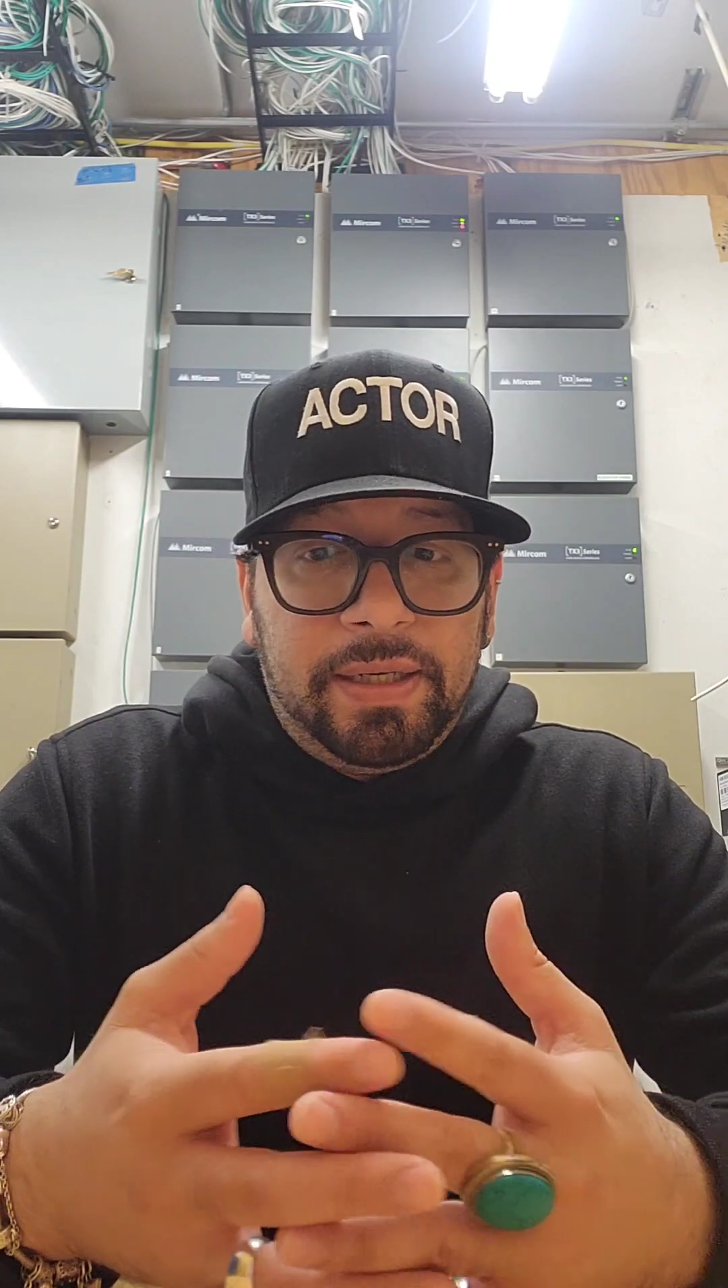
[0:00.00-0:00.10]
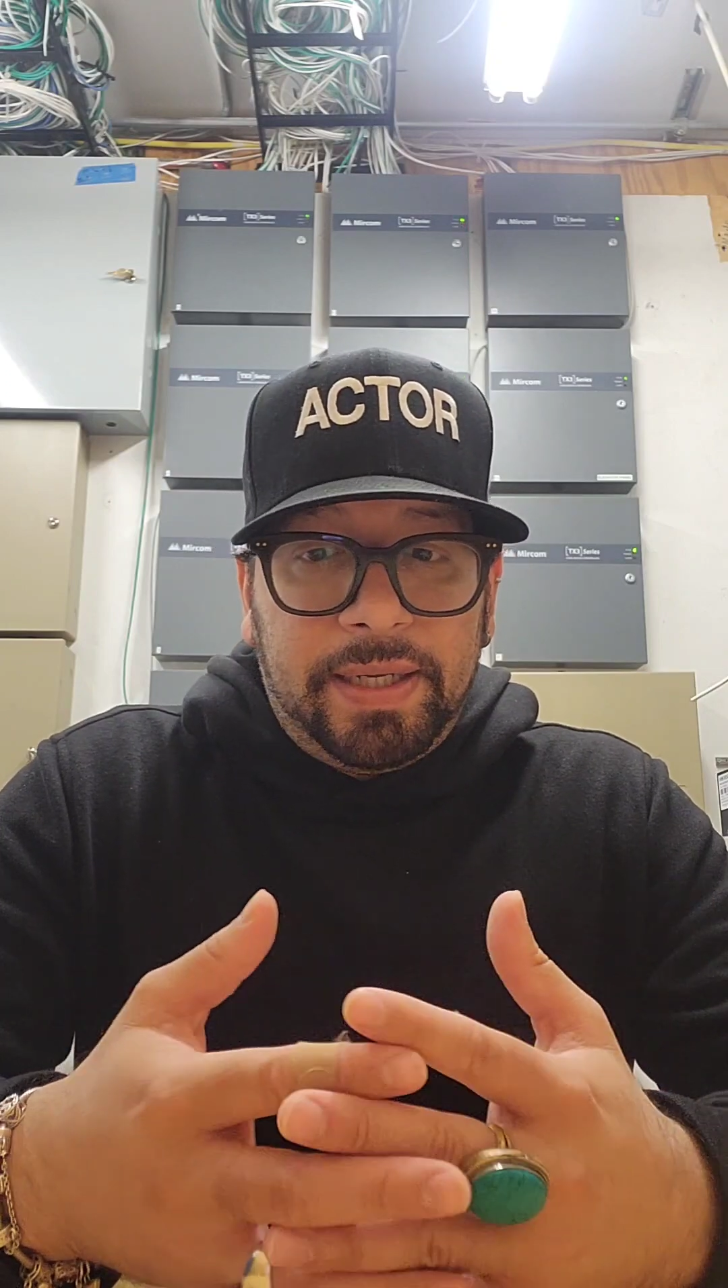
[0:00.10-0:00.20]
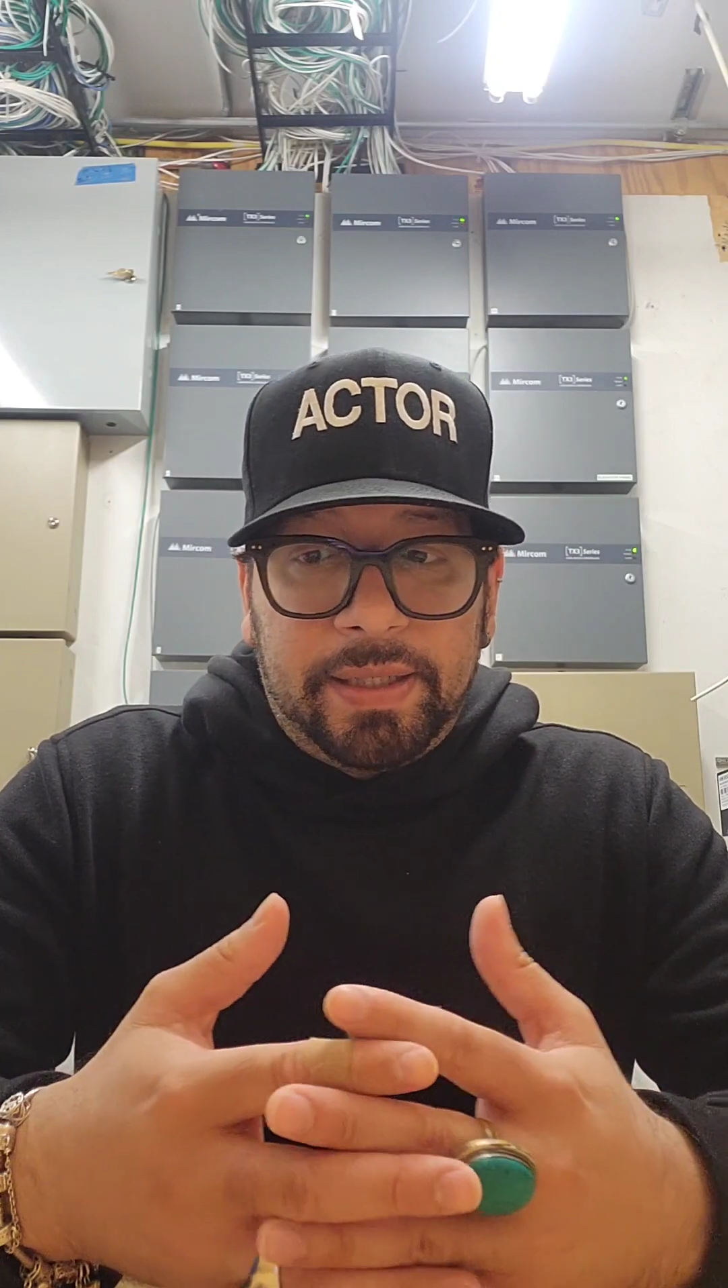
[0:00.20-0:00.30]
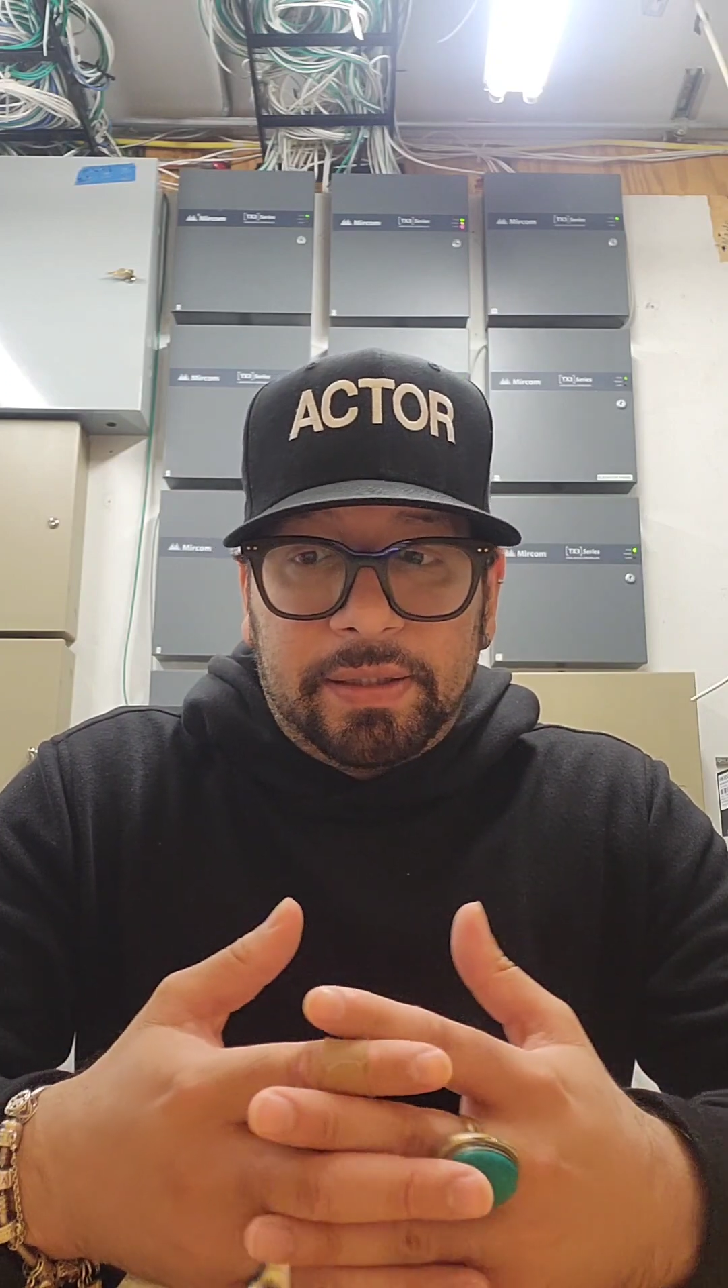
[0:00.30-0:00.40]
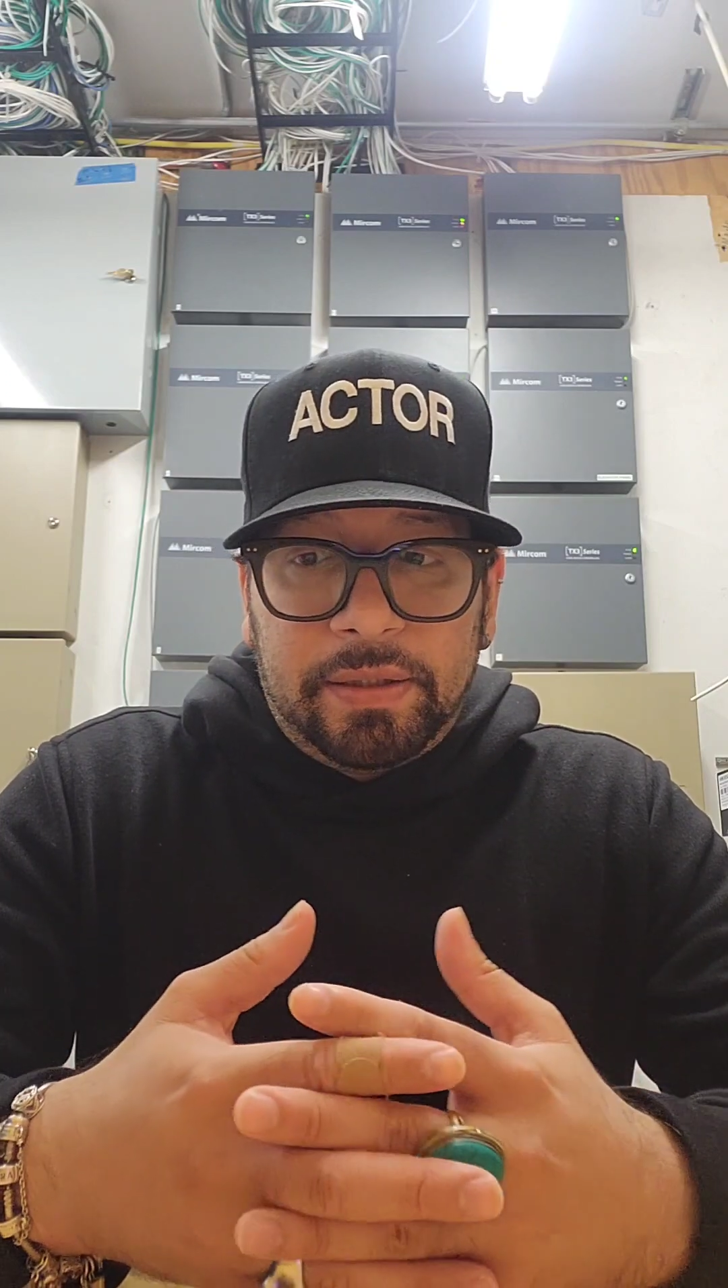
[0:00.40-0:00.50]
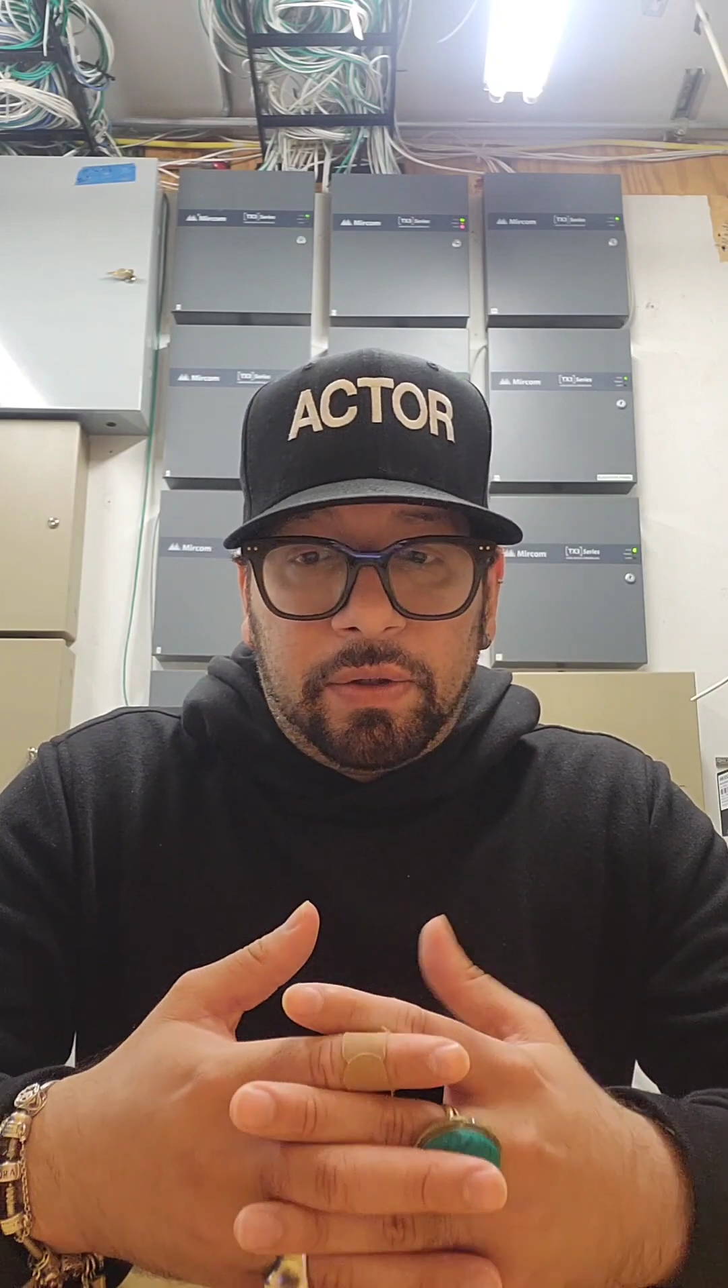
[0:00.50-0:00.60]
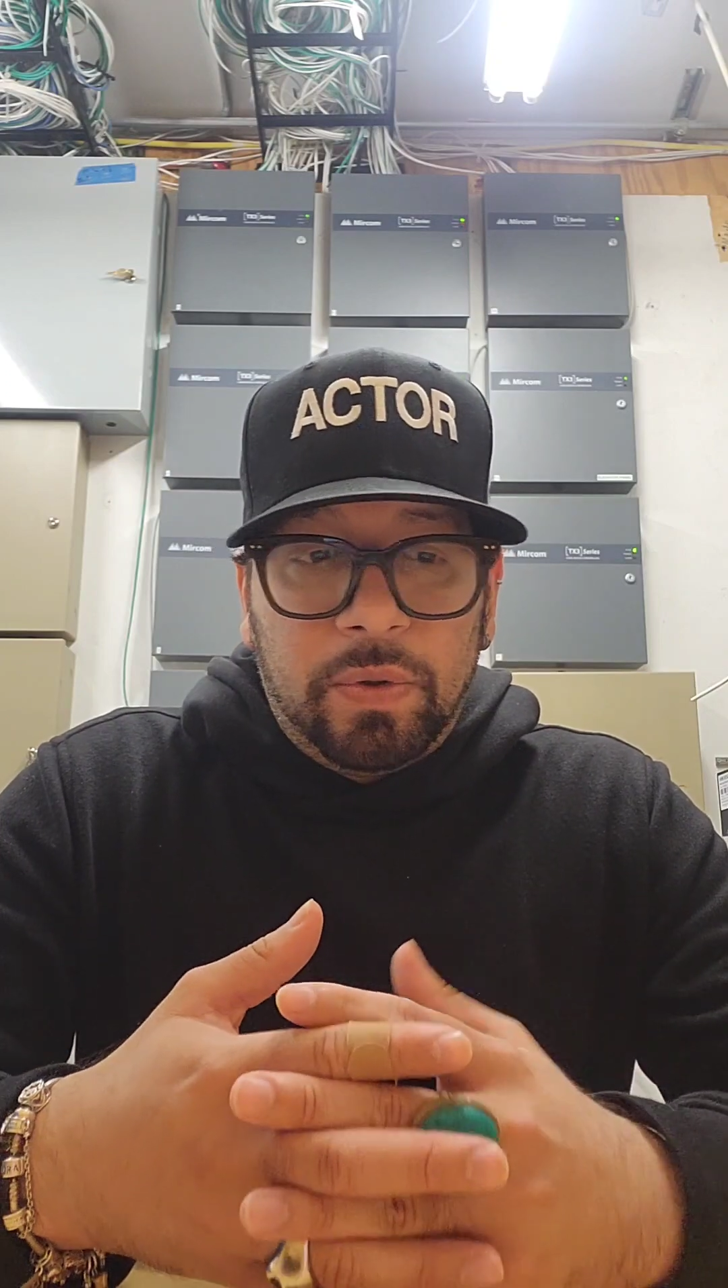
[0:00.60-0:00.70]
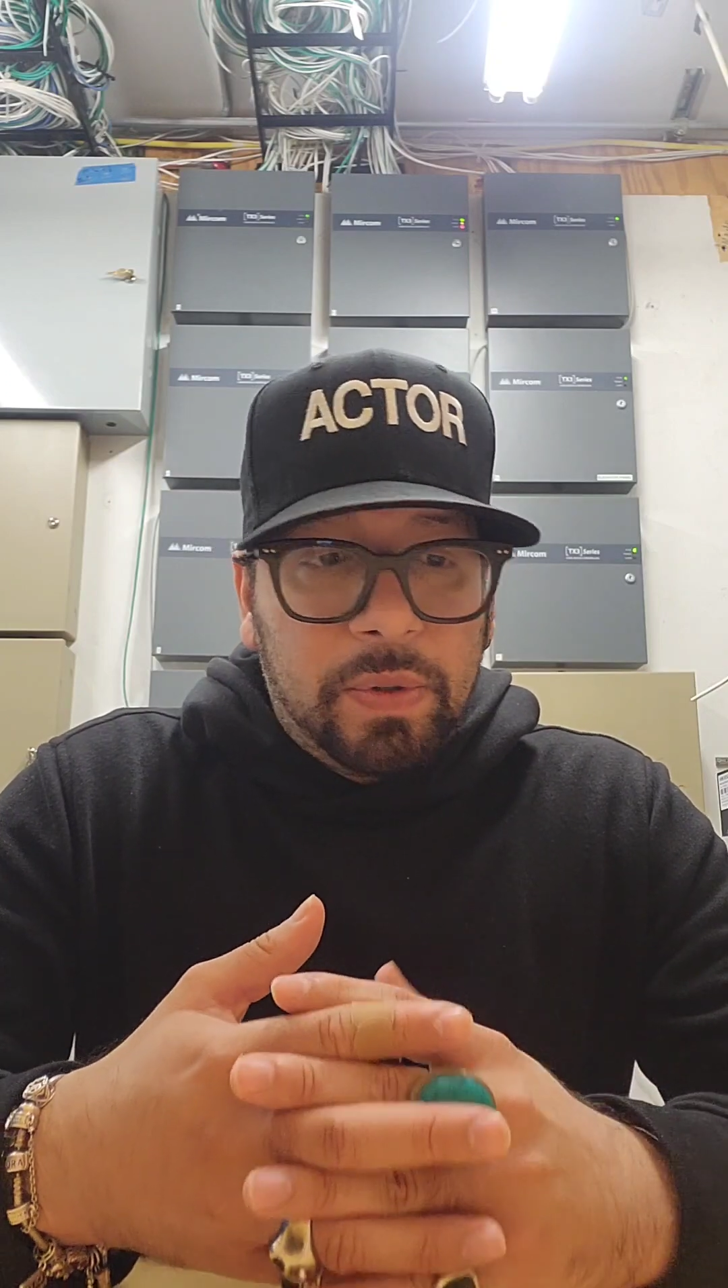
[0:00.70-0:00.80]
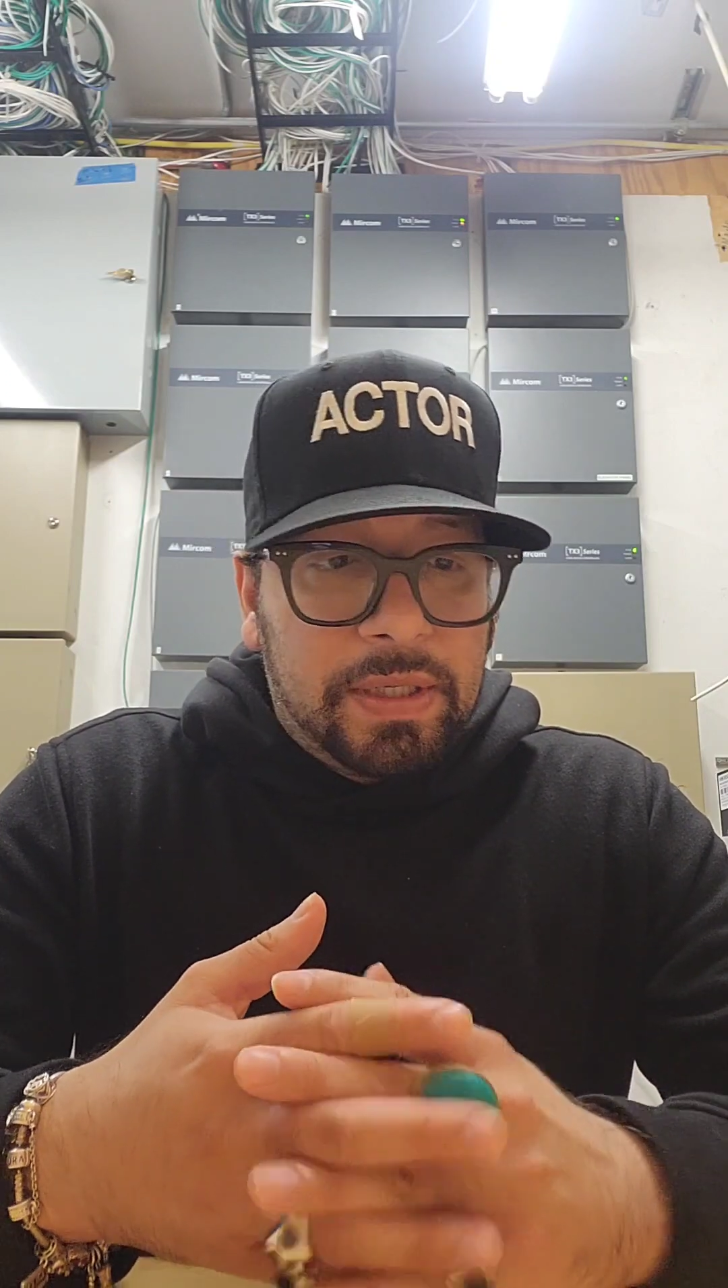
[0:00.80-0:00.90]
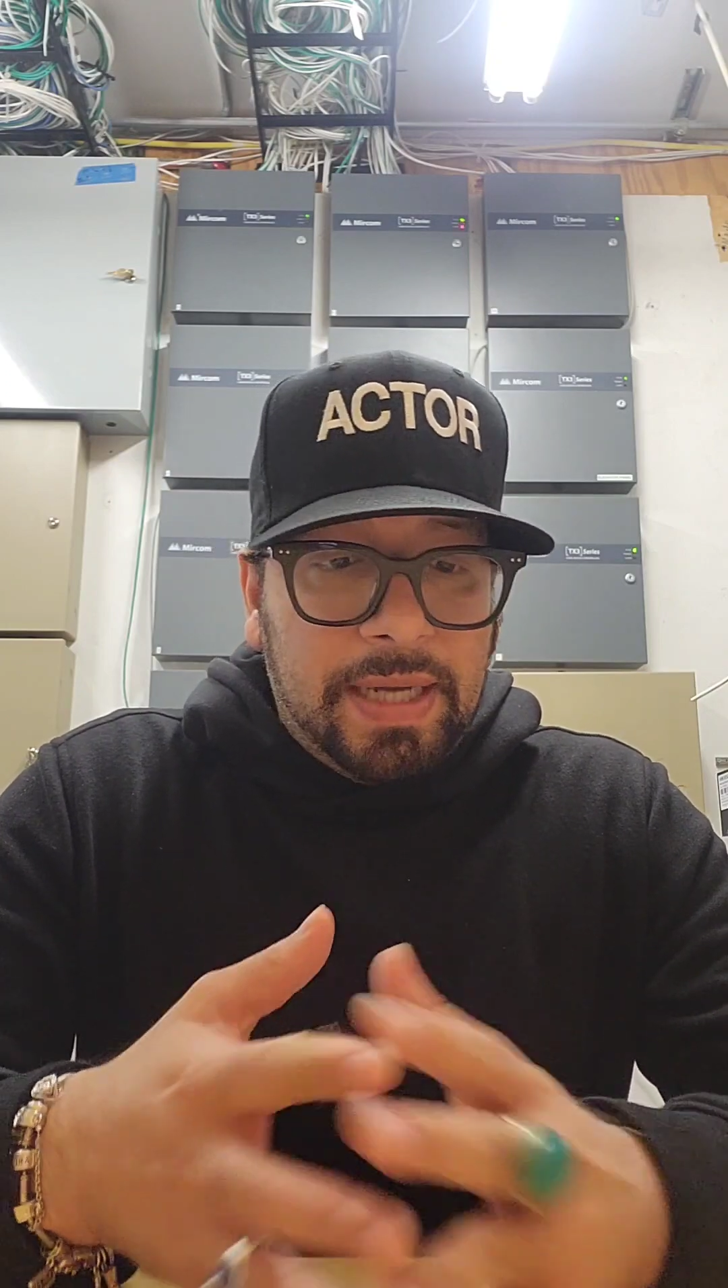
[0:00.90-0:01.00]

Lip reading: Like, the whole